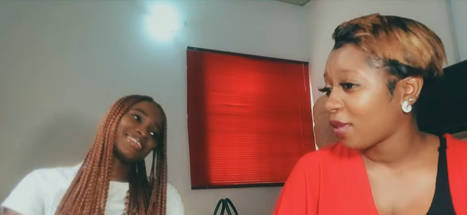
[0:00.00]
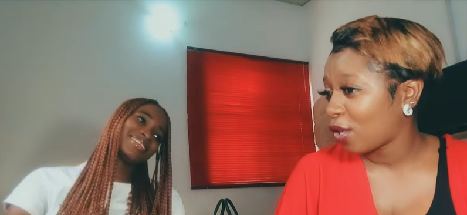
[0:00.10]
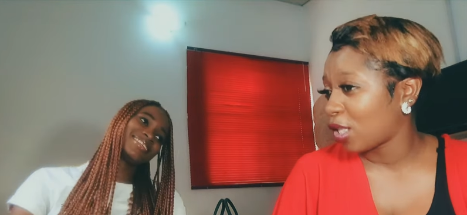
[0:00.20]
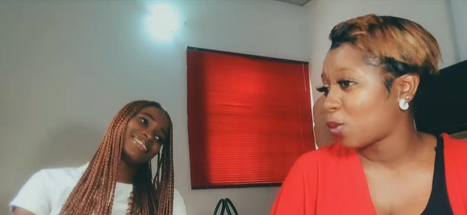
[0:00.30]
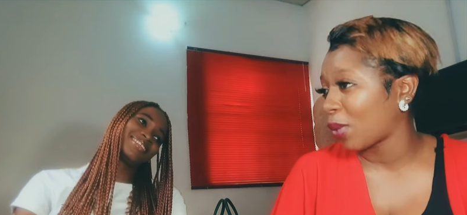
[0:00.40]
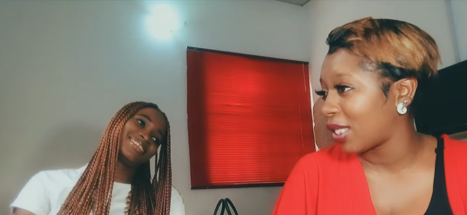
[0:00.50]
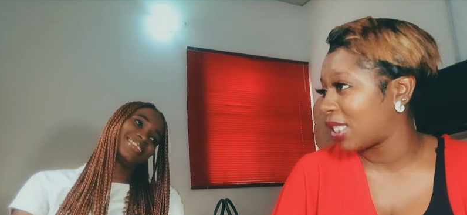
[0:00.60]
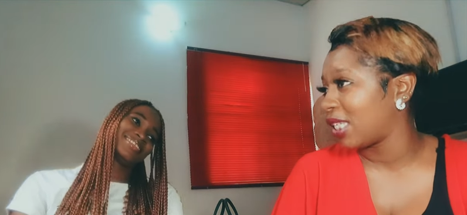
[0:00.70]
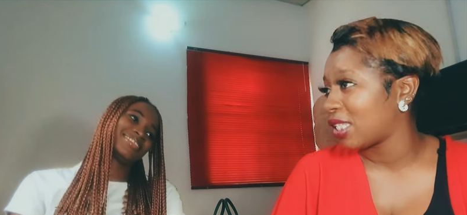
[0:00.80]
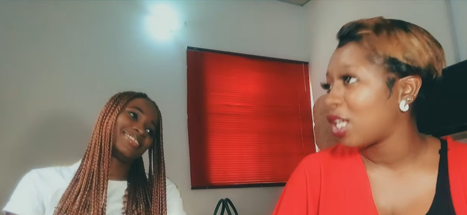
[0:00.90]
Speaker 1: you're spending
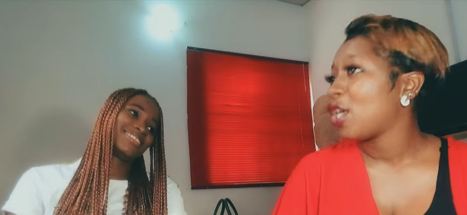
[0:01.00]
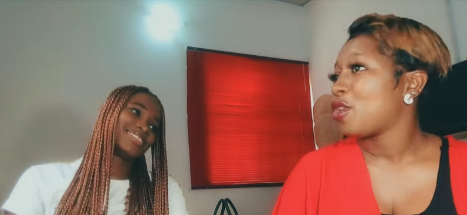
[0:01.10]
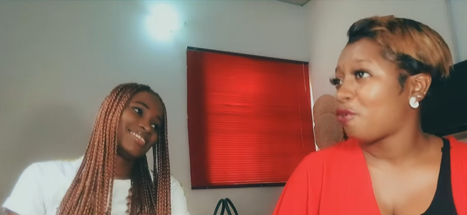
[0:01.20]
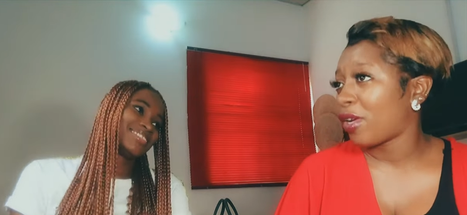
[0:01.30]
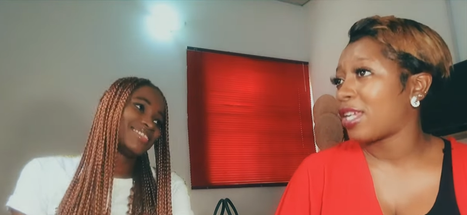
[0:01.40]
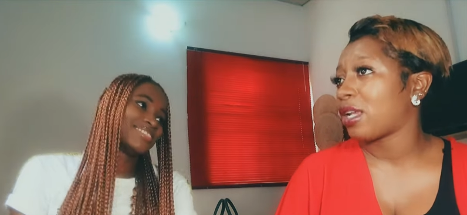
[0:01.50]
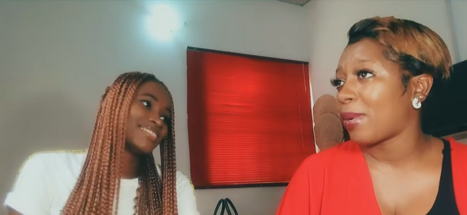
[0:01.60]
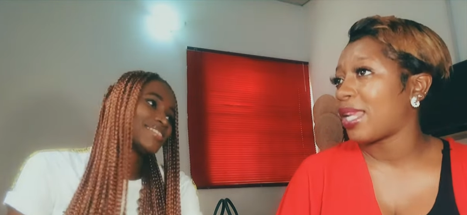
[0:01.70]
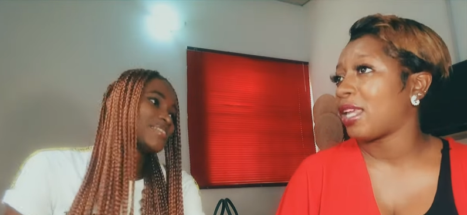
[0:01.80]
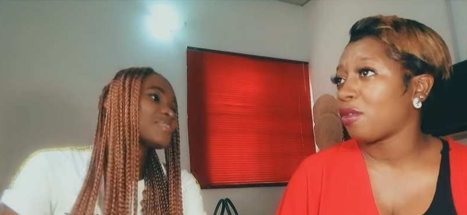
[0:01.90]
it you find out that by
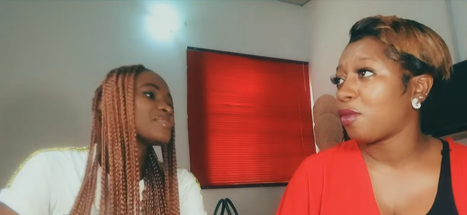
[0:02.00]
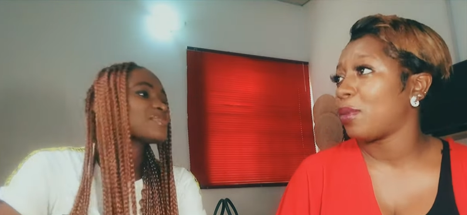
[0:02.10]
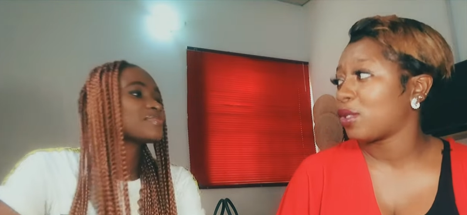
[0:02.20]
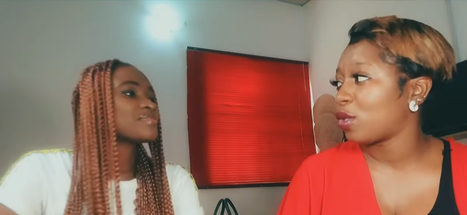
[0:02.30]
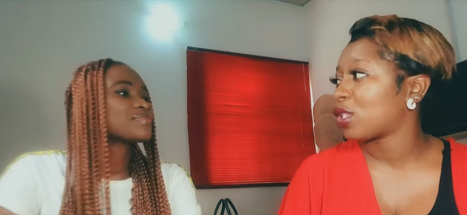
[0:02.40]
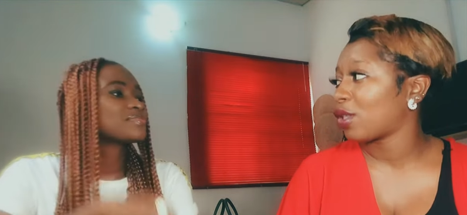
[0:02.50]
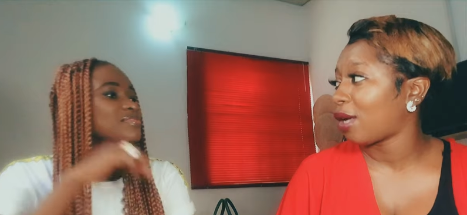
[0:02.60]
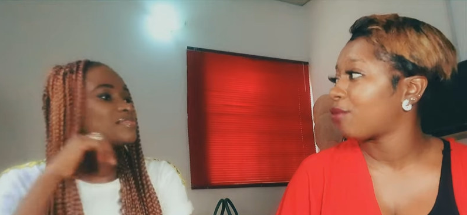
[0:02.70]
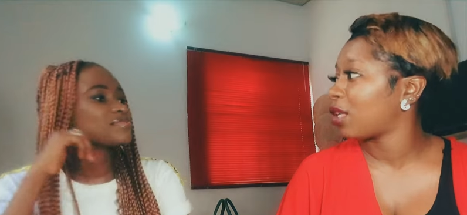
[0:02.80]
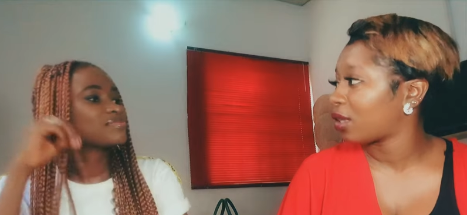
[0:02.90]
the end of the month you still have
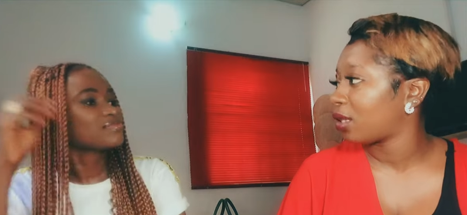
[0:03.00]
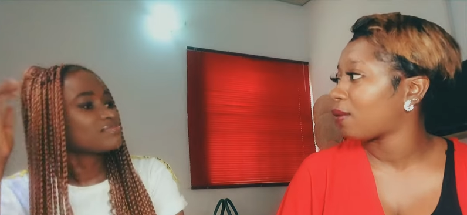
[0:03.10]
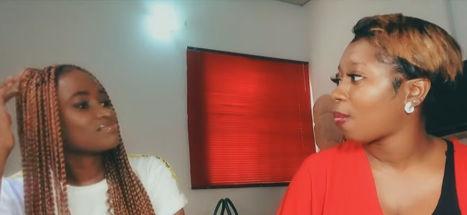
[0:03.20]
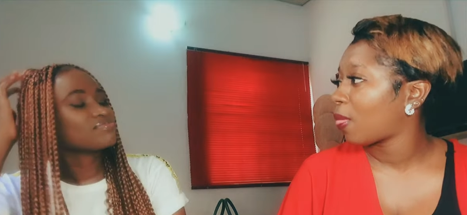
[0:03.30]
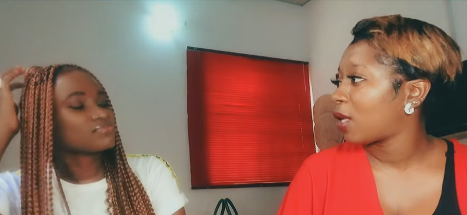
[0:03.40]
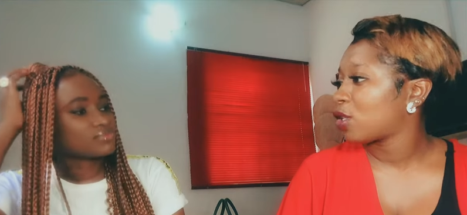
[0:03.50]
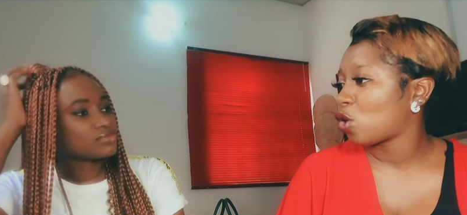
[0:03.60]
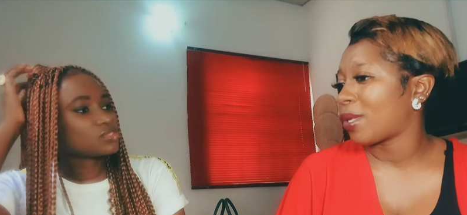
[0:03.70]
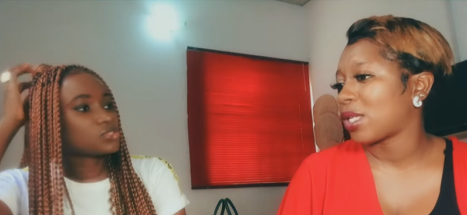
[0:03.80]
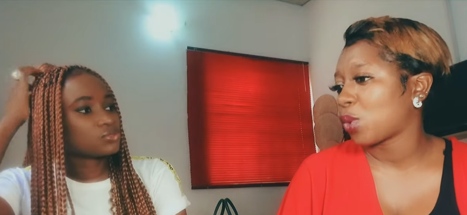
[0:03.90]
nothing mm, so you
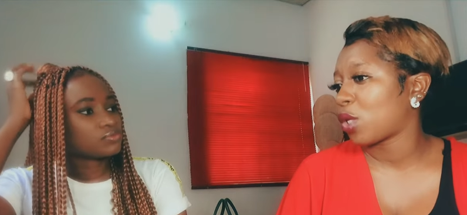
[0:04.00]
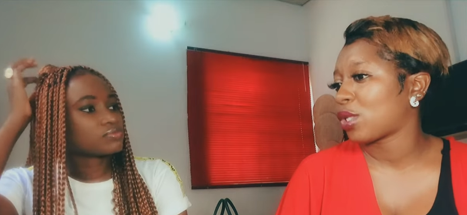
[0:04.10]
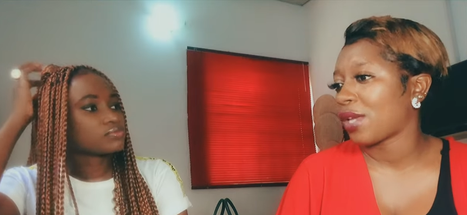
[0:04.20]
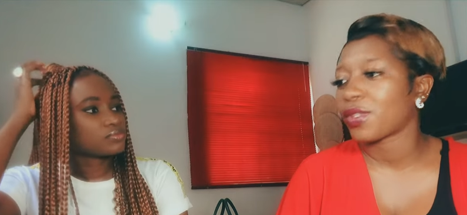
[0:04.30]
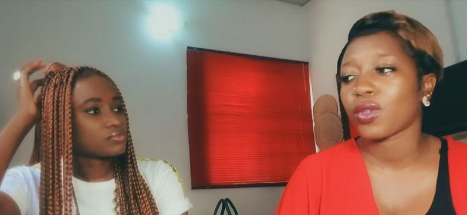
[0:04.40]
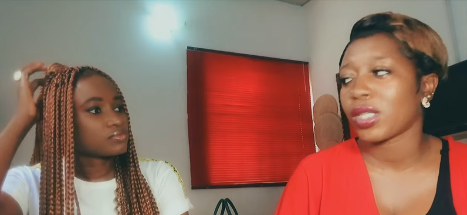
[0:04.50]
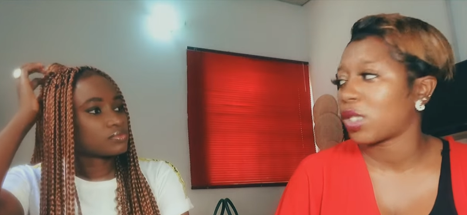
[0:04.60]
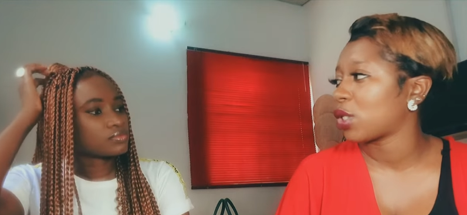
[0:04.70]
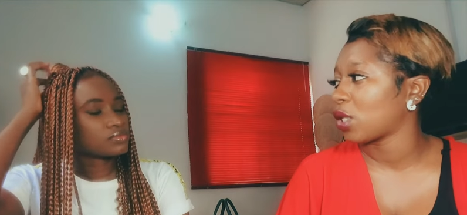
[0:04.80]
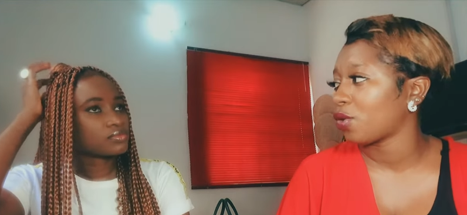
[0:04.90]
might true. as well not have stressed
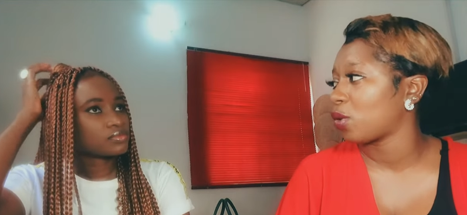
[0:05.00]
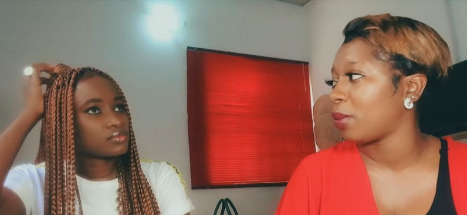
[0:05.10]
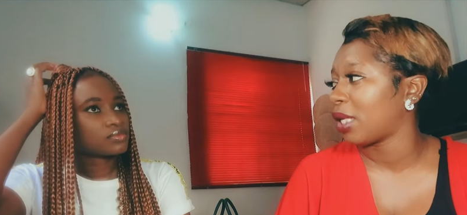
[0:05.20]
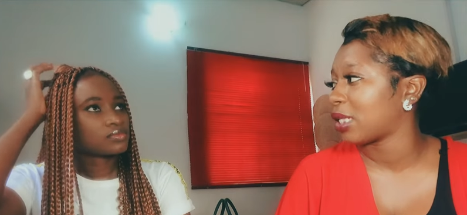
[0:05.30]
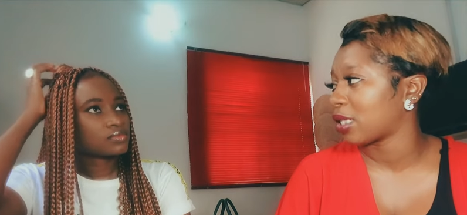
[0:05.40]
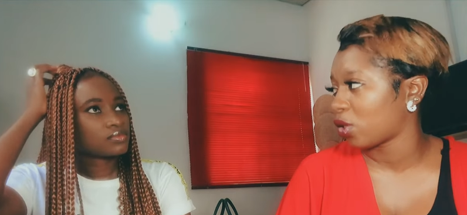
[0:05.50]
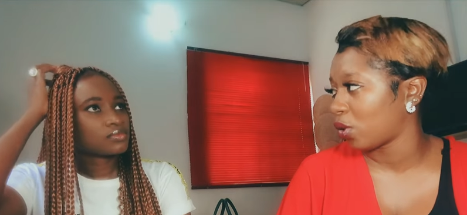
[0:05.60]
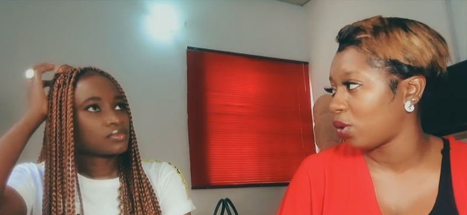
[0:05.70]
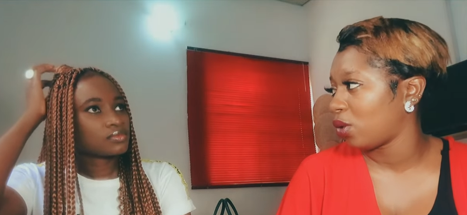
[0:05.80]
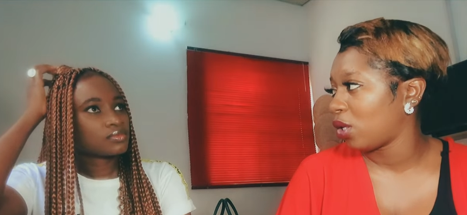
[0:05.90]
yourself to make it at
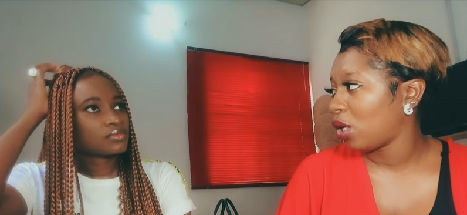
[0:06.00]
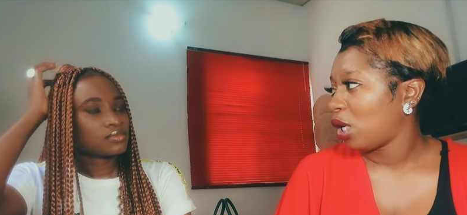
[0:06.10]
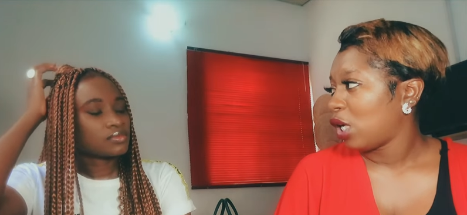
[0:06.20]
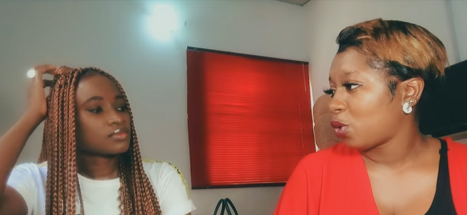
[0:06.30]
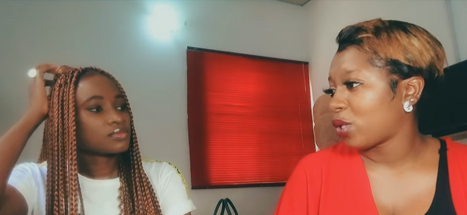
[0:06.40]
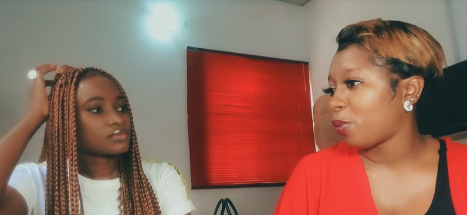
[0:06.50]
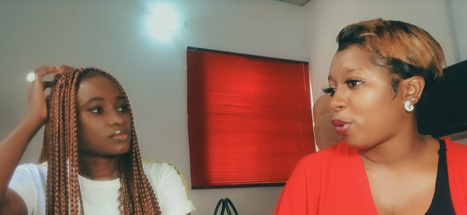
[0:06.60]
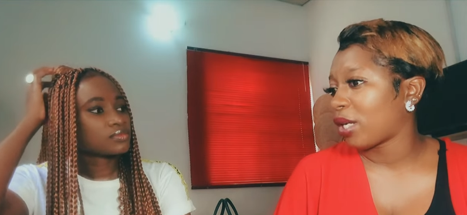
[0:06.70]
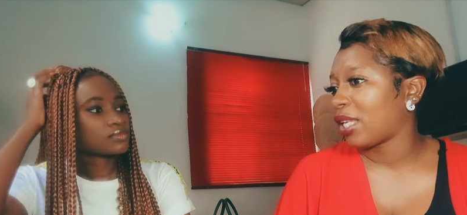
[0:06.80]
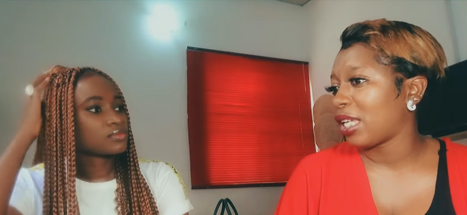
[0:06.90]
all so it's
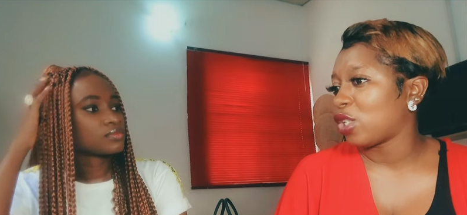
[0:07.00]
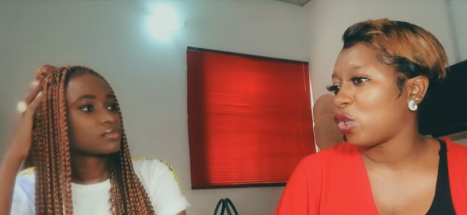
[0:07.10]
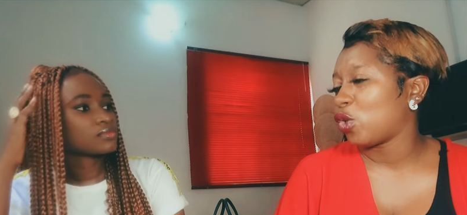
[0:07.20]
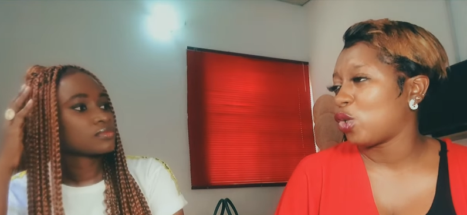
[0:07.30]
important that you